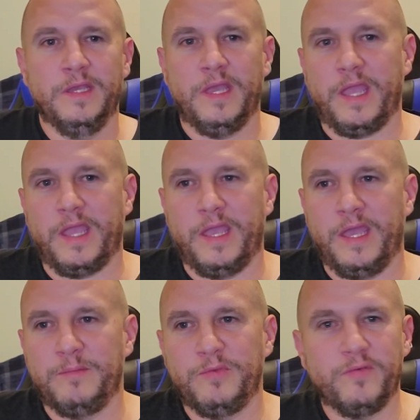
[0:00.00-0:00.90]
Just make
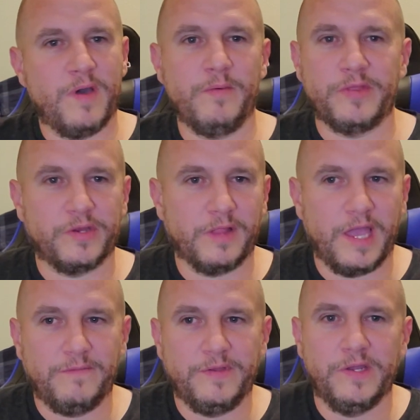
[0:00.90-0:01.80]
a substitution the
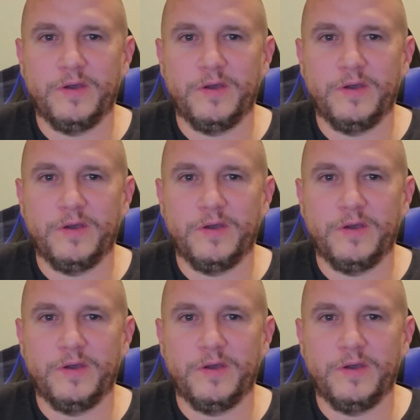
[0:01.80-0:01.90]
best you